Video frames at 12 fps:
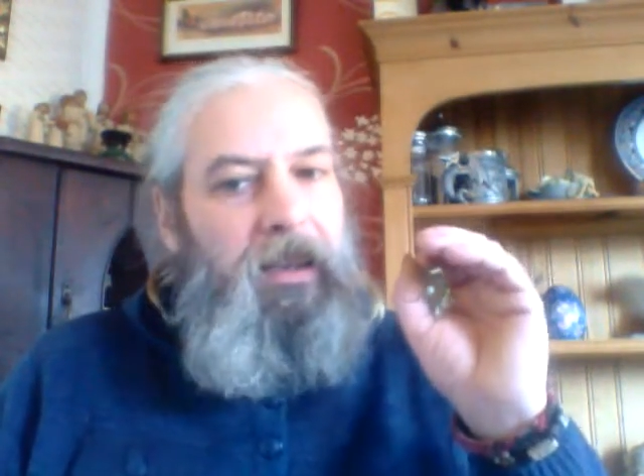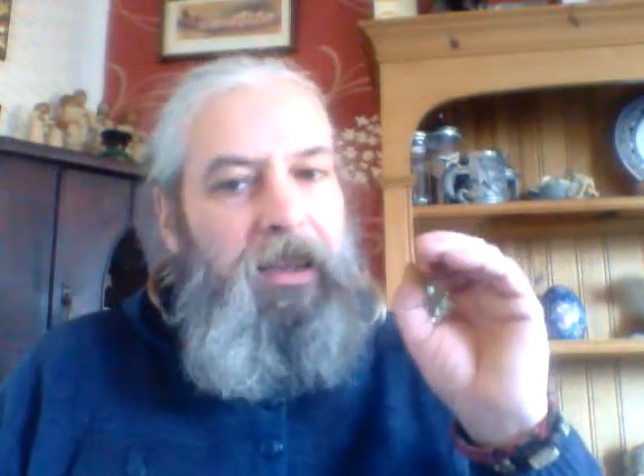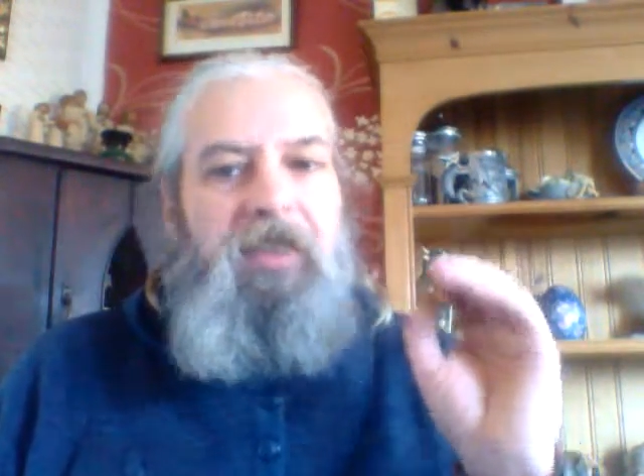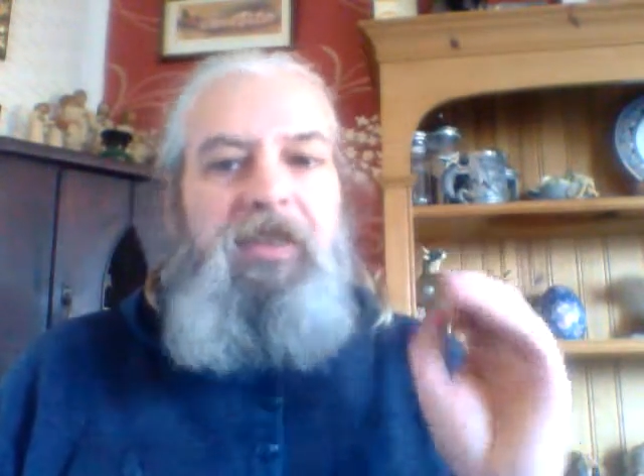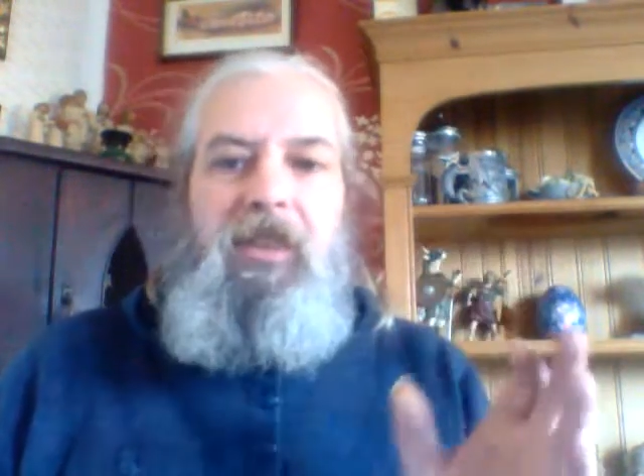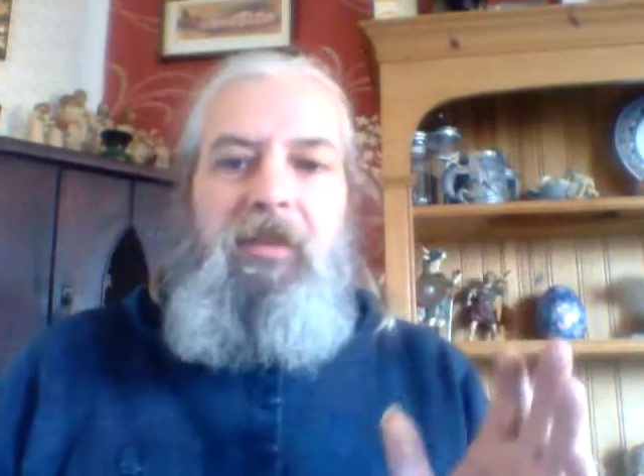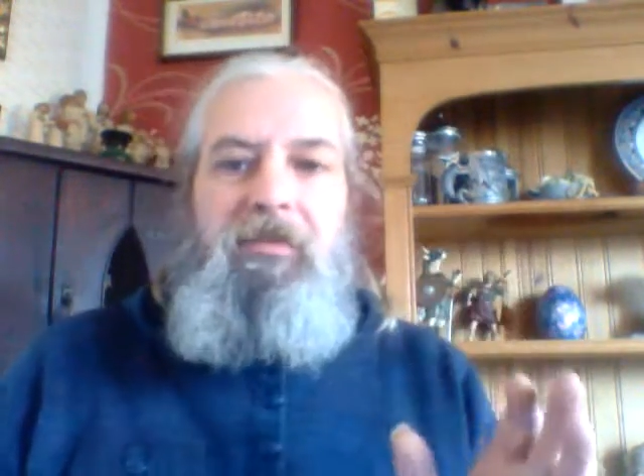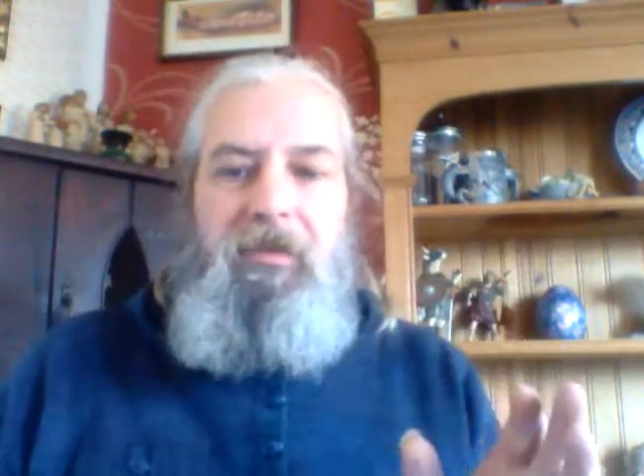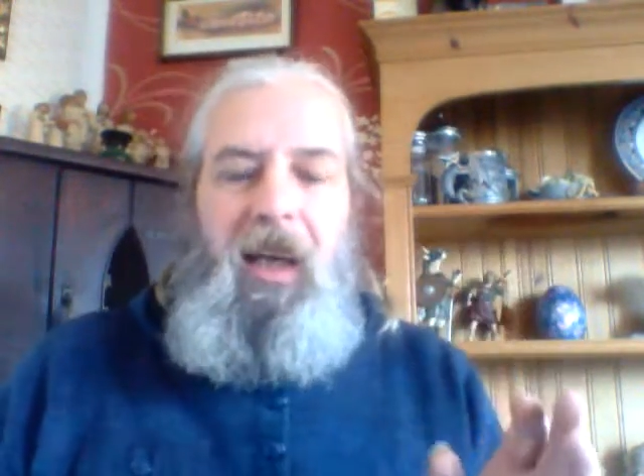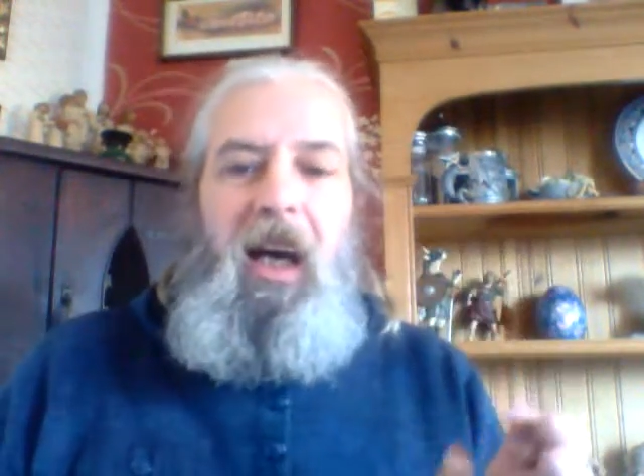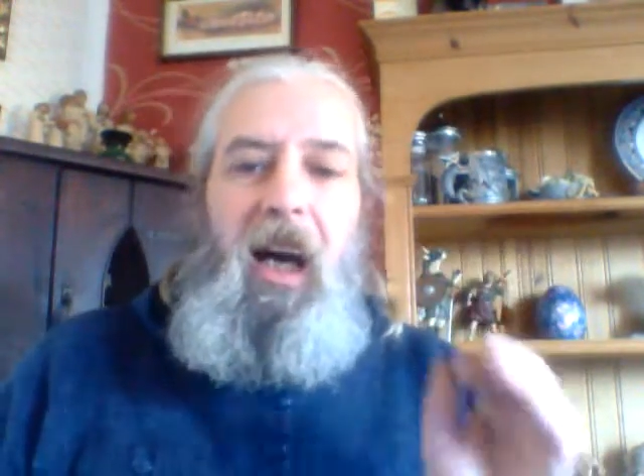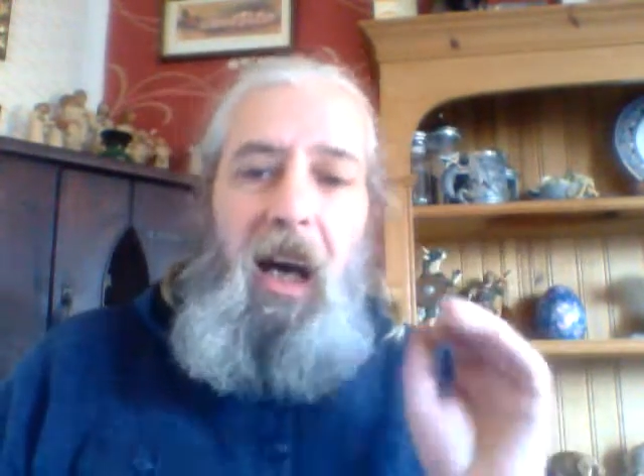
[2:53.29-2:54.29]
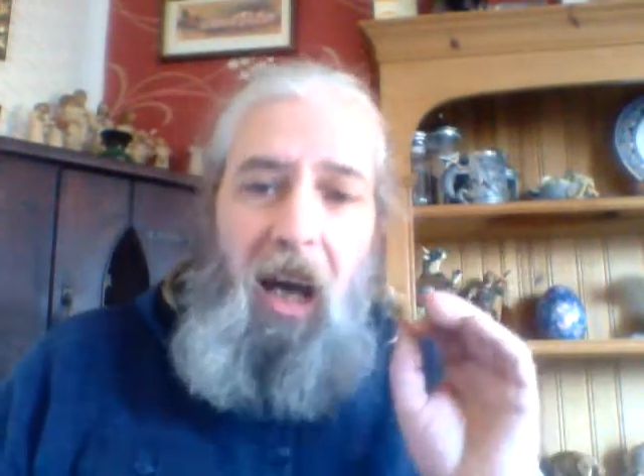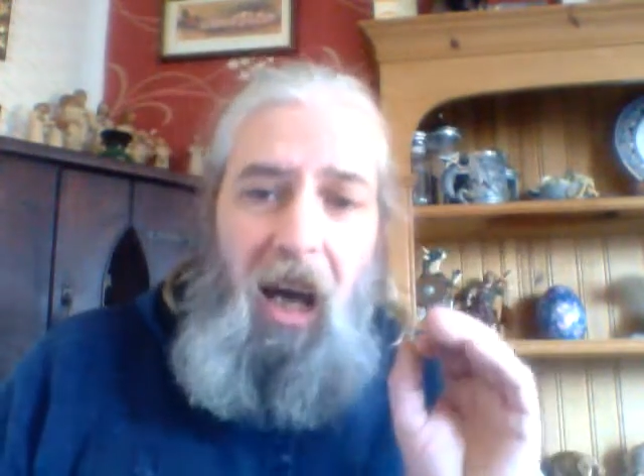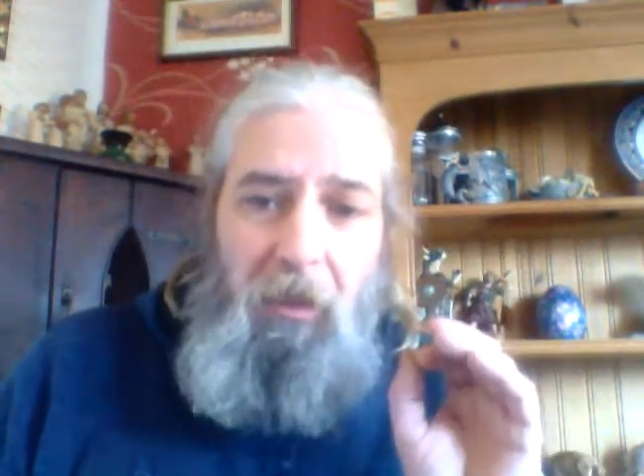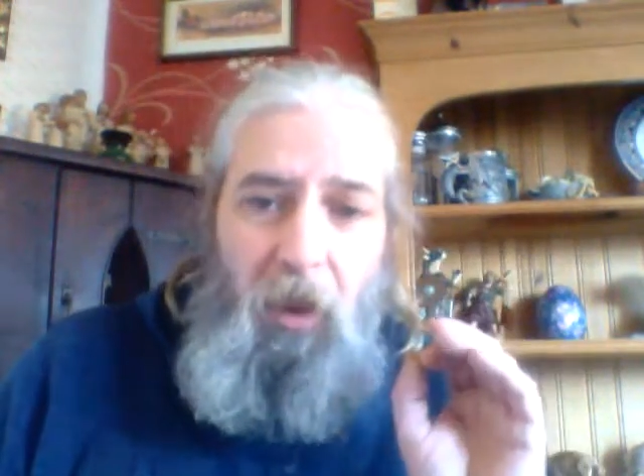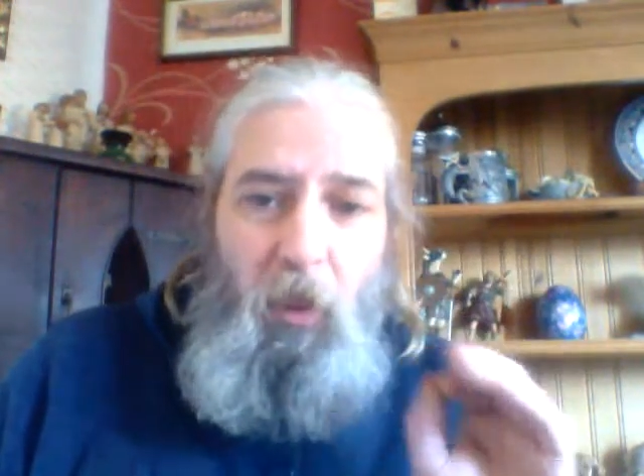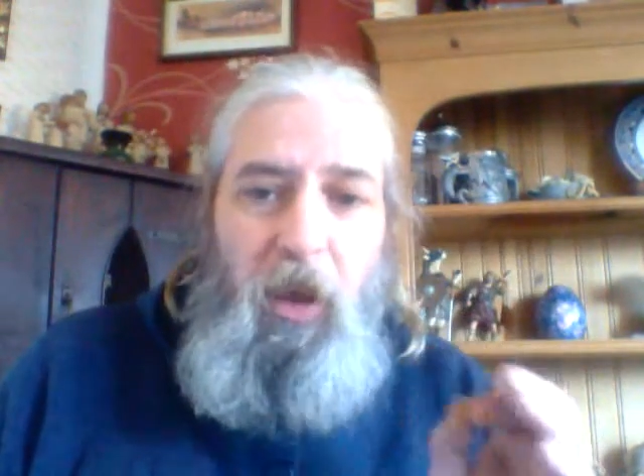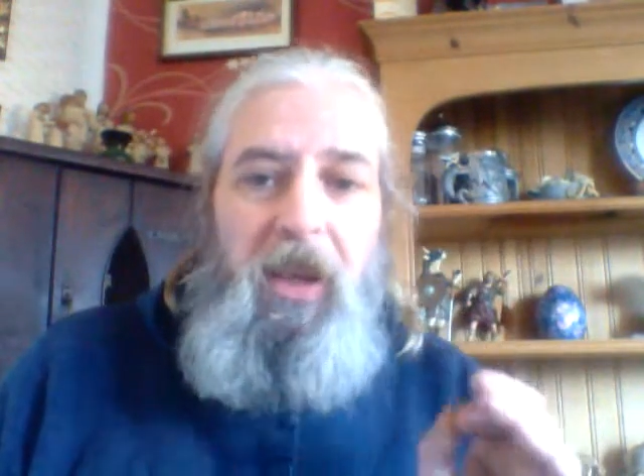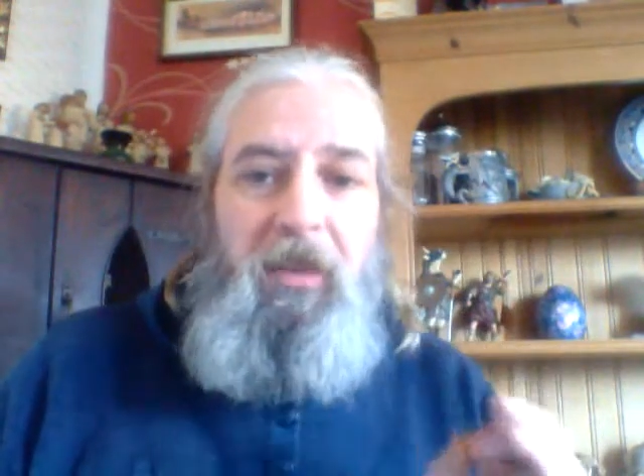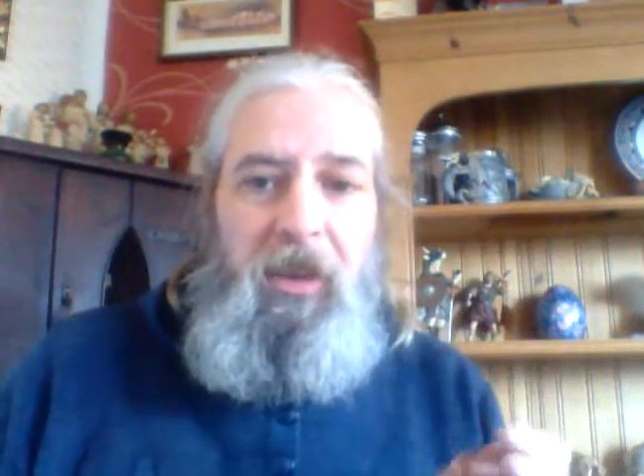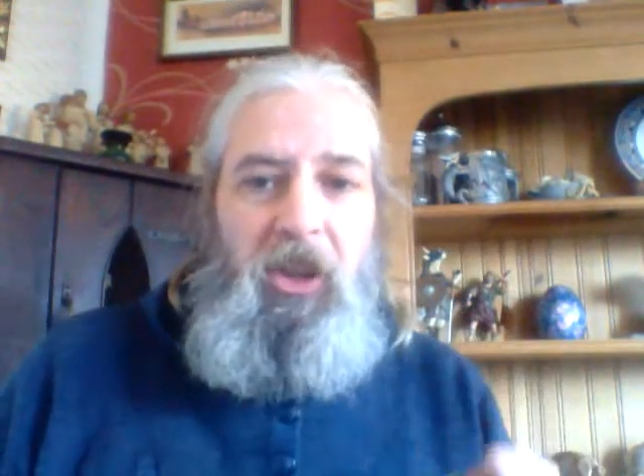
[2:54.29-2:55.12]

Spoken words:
listen, I'm aware of